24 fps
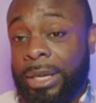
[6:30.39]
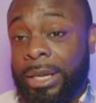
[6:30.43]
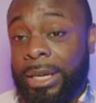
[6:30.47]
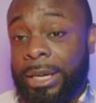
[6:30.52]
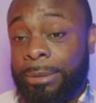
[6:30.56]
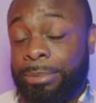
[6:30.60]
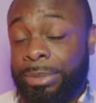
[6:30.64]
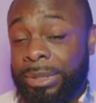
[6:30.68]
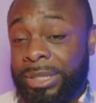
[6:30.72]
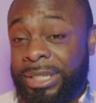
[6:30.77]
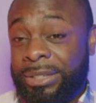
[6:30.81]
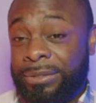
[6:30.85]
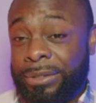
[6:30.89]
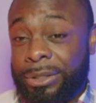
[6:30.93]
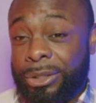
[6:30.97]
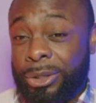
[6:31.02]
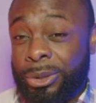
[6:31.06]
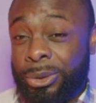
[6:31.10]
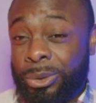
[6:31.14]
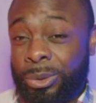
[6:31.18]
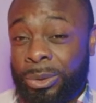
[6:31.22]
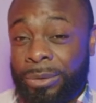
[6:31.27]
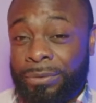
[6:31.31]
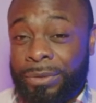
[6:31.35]
I believe, a
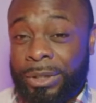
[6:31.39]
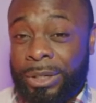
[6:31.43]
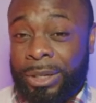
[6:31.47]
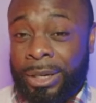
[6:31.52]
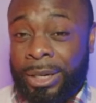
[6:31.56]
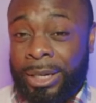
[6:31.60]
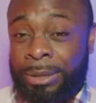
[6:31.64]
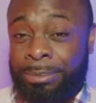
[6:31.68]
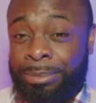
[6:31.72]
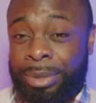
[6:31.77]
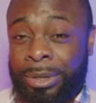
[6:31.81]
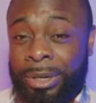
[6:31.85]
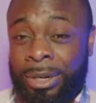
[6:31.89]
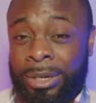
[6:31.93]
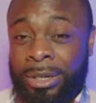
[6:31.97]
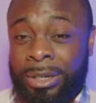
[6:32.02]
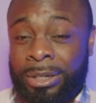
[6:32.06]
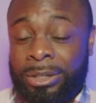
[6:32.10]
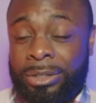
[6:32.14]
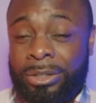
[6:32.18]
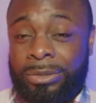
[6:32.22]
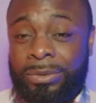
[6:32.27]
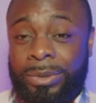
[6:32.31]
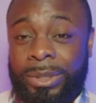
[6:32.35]
total of 9 partners.